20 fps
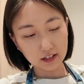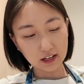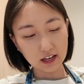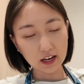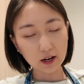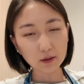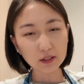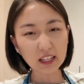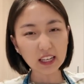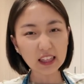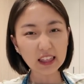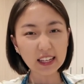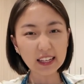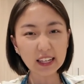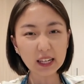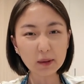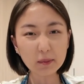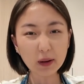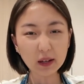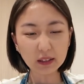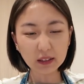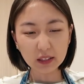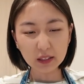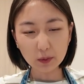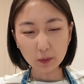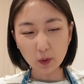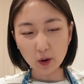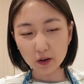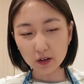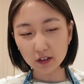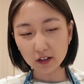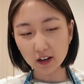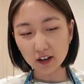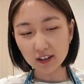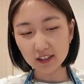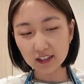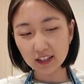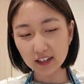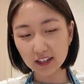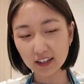And I was like thinking about the water
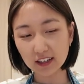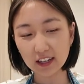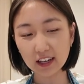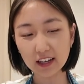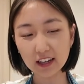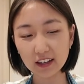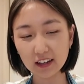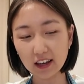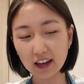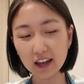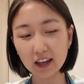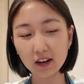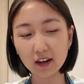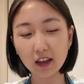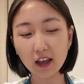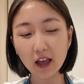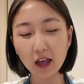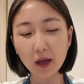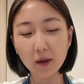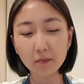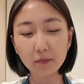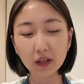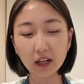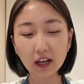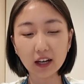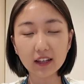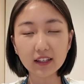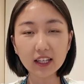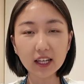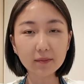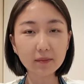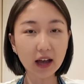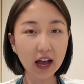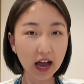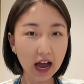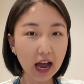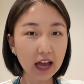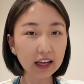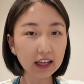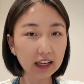content again, and because I'm
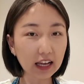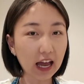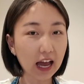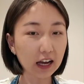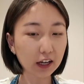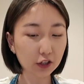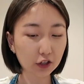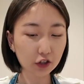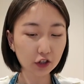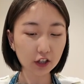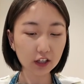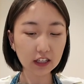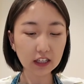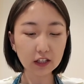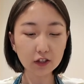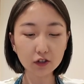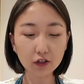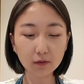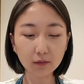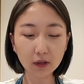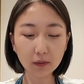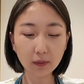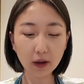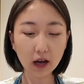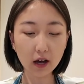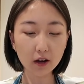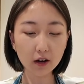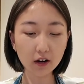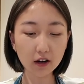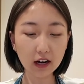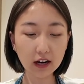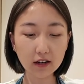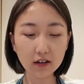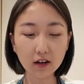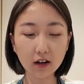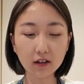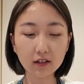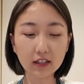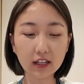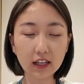adding extra injeolmi powder and
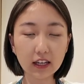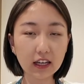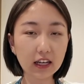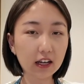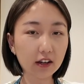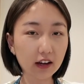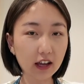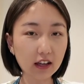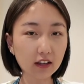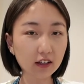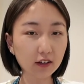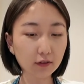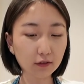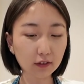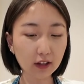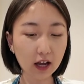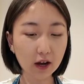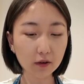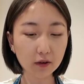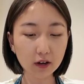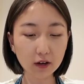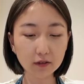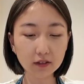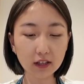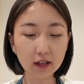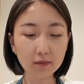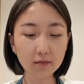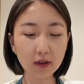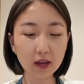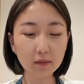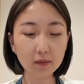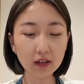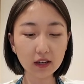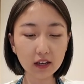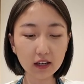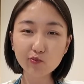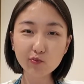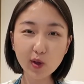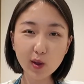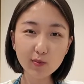not taking out any flour, I was like maybe
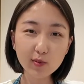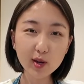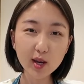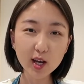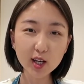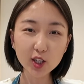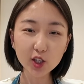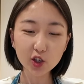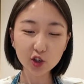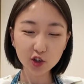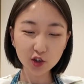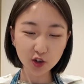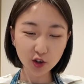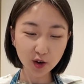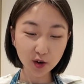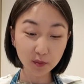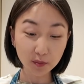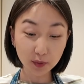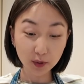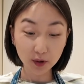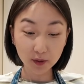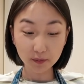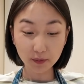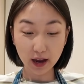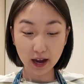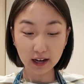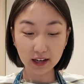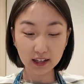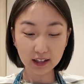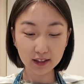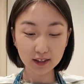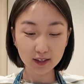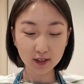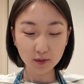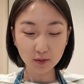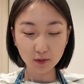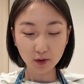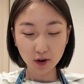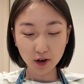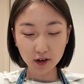I should put back in
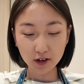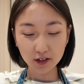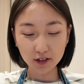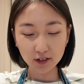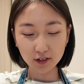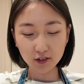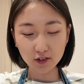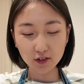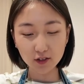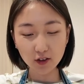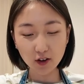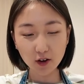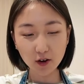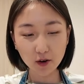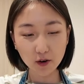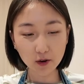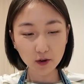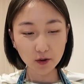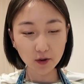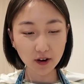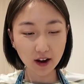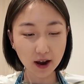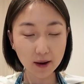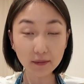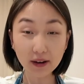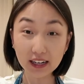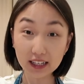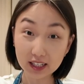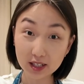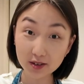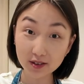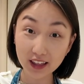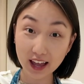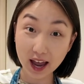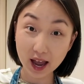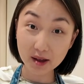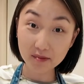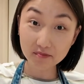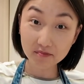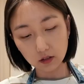some water. So I might do
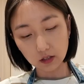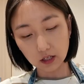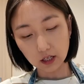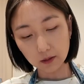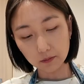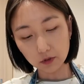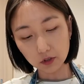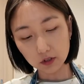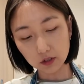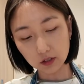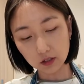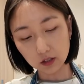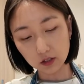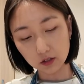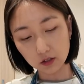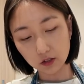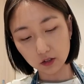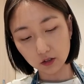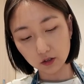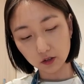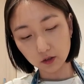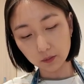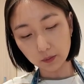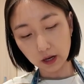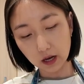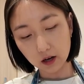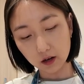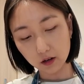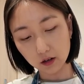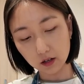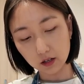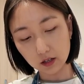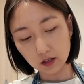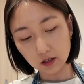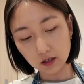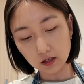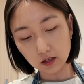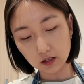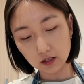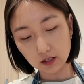that. I think I'm just gonna do about
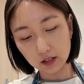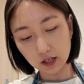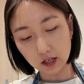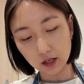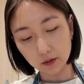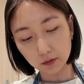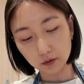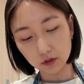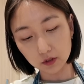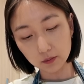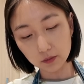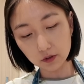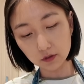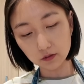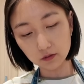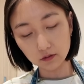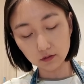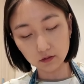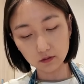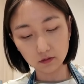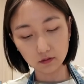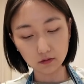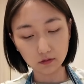a tablespoon